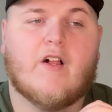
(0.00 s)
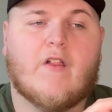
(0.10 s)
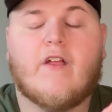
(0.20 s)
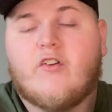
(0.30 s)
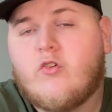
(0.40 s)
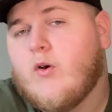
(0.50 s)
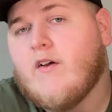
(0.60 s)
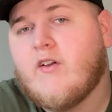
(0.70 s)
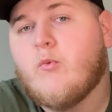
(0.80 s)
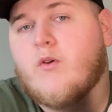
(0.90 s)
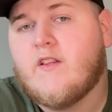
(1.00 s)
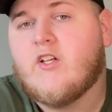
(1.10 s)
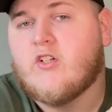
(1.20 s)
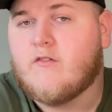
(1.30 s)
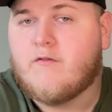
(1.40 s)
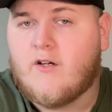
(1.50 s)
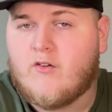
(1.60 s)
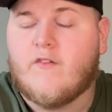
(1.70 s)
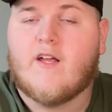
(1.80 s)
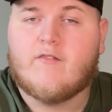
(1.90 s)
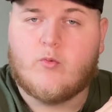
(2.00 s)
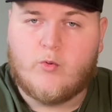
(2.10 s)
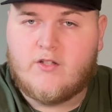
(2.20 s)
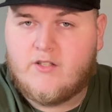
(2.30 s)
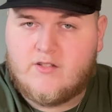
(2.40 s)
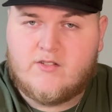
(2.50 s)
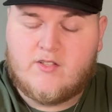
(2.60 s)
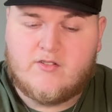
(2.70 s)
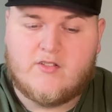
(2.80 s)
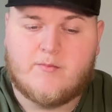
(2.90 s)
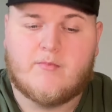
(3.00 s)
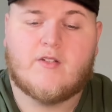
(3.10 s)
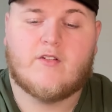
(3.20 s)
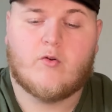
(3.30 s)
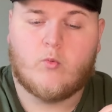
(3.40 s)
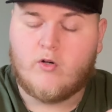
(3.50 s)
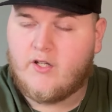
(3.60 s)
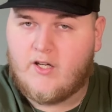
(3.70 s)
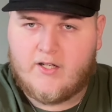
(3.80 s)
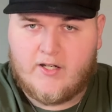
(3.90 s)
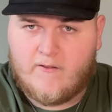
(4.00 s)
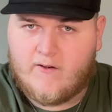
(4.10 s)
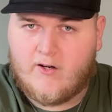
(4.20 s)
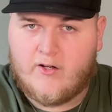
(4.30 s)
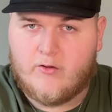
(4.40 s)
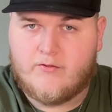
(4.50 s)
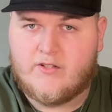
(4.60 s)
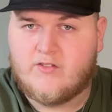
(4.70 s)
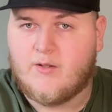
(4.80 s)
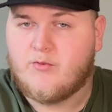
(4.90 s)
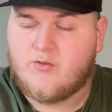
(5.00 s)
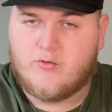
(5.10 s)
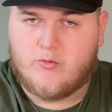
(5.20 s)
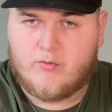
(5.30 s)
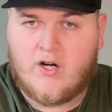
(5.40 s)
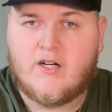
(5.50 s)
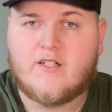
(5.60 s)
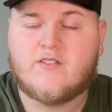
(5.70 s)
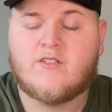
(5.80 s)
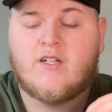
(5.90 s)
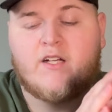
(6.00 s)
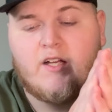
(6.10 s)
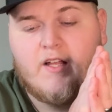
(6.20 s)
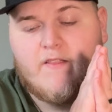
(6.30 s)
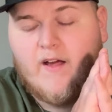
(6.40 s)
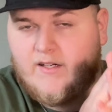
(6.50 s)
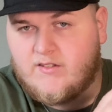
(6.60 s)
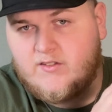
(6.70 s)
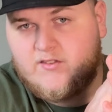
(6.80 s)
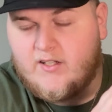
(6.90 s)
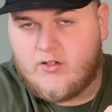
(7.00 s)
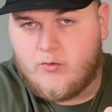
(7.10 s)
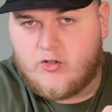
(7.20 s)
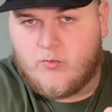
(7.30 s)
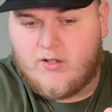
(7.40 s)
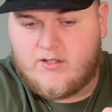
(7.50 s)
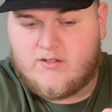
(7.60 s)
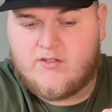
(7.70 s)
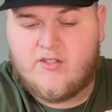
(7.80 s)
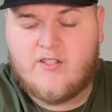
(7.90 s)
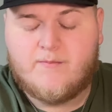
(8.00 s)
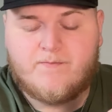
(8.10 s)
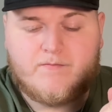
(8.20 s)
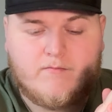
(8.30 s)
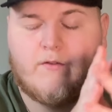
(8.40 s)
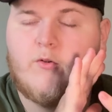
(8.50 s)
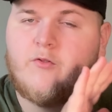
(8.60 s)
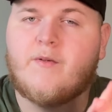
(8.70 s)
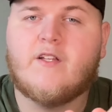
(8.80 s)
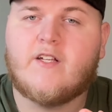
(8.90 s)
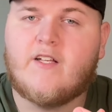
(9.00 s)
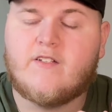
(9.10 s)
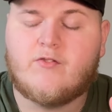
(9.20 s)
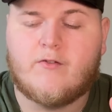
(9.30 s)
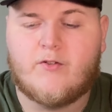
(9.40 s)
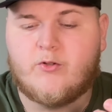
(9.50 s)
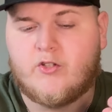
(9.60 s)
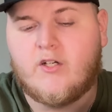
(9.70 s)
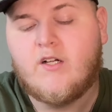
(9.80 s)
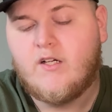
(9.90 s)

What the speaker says: They do have a really good funnel. They have a really good system. They're working on getting their AOVs up with some new products. That is exactly what you're wanting to see. If it was me looking at this for the future,